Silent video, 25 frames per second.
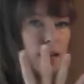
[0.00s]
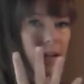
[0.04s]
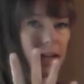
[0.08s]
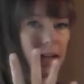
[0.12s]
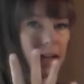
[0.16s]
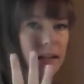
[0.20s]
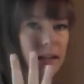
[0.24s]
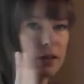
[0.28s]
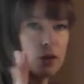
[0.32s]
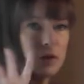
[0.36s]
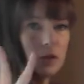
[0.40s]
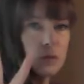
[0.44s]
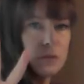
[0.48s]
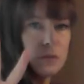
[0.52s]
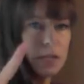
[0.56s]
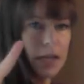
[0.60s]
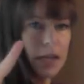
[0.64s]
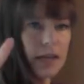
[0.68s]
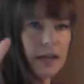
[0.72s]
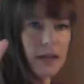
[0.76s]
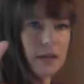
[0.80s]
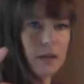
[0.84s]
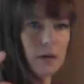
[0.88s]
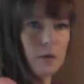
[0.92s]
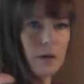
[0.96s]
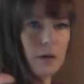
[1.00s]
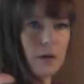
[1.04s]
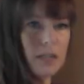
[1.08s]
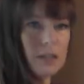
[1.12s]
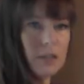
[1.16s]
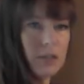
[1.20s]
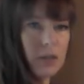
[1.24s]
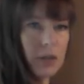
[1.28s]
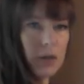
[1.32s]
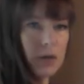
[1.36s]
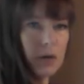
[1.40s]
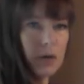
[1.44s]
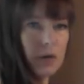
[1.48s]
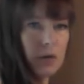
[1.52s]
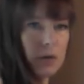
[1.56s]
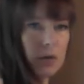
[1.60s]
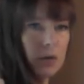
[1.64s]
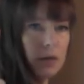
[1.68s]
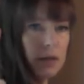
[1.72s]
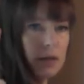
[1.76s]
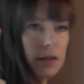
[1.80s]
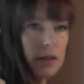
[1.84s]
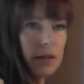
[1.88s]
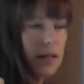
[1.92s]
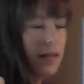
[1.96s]
and you take away
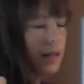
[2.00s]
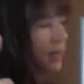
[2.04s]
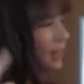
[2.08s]
2,